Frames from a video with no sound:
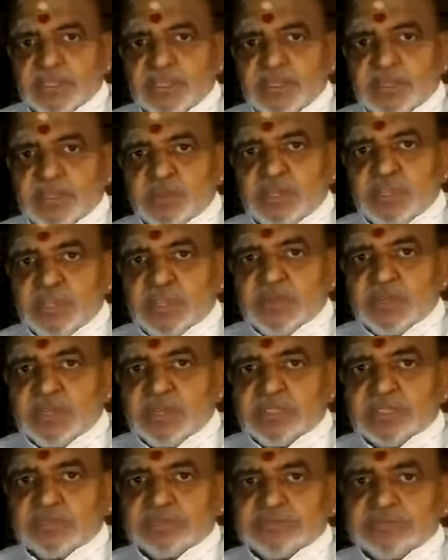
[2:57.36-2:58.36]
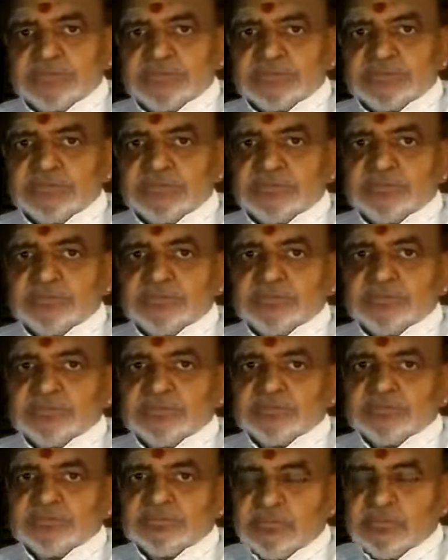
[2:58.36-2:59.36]
during our
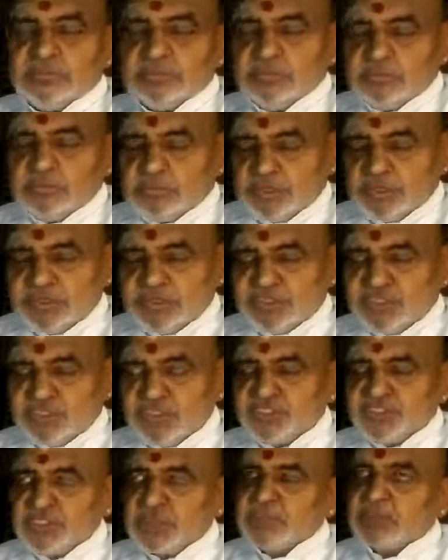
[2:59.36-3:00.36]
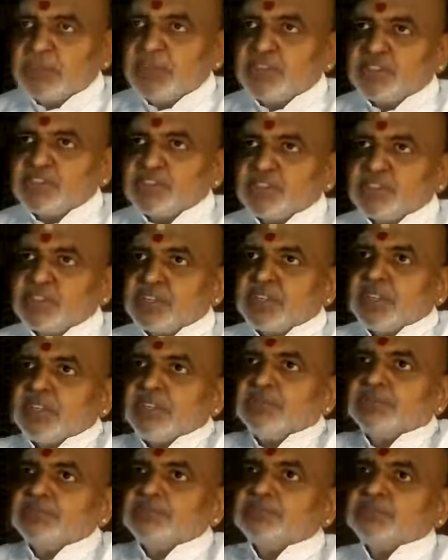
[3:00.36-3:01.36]
mantra japa, etc.,
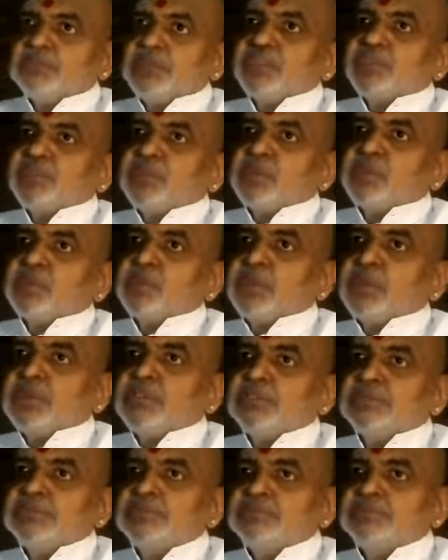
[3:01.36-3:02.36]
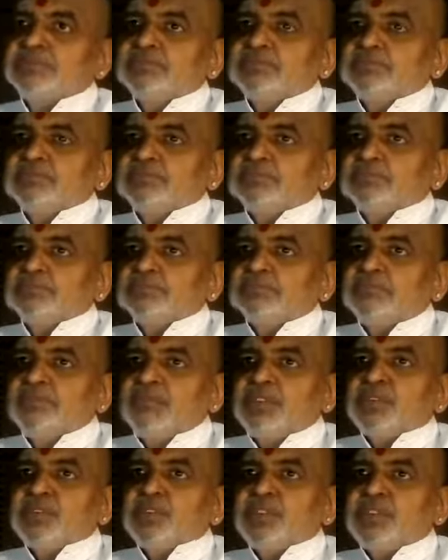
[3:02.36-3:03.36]
mantra yoga,
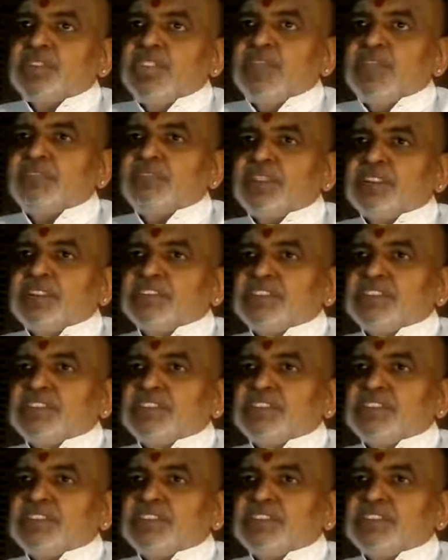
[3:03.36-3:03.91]
we should keep that